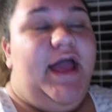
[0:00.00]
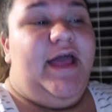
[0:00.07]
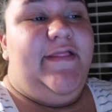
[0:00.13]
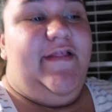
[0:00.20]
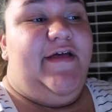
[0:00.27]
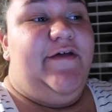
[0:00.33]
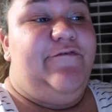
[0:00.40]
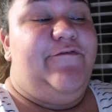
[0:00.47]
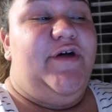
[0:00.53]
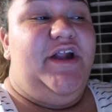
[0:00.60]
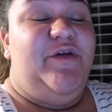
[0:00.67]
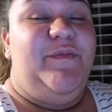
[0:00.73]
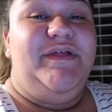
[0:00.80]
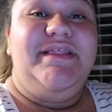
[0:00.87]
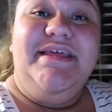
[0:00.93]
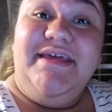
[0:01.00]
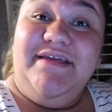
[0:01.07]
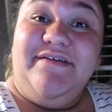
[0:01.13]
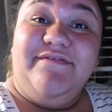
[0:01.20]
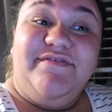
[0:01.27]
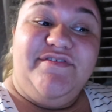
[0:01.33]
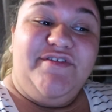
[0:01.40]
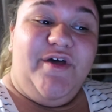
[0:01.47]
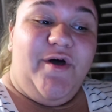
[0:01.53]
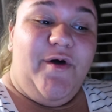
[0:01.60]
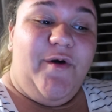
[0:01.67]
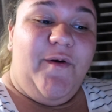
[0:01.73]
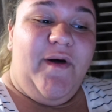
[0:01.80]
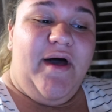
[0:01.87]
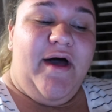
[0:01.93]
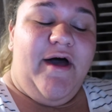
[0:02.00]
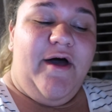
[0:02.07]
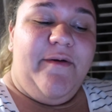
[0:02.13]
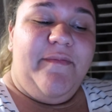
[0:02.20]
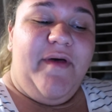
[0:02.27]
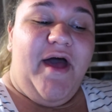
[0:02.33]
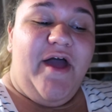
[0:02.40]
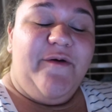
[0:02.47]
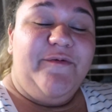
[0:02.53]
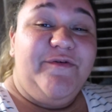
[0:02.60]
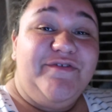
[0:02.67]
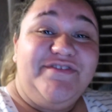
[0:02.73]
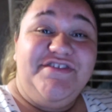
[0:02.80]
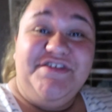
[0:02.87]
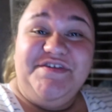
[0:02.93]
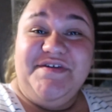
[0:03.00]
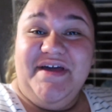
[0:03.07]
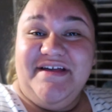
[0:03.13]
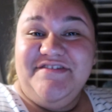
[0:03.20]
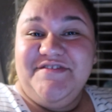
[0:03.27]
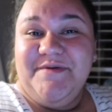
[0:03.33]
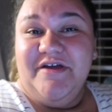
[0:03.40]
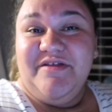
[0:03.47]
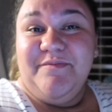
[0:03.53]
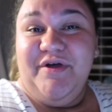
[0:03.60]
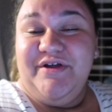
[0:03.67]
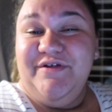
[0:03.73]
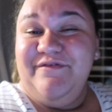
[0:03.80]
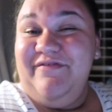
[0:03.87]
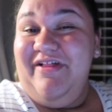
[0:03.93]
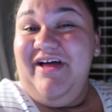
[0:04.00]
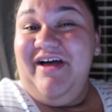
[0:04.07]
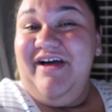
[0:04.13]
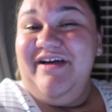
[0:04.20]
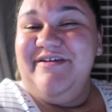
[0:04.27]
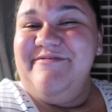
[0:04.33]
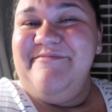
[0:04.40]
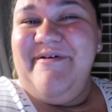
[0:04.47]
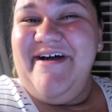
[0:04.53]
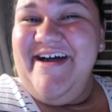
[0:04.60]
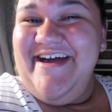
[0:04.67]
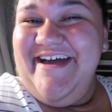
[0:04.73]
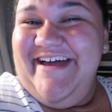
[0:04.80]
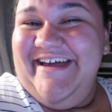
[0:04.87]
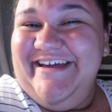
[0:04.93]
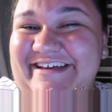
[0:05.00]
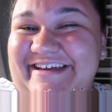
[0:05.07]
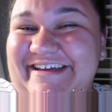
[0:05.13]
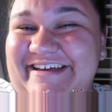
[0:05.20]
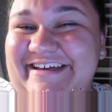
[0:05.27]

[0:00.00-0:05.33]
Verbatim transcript: And then Friday we leave. So um, I will see you guys tomorrow the brand new vlog. Bye.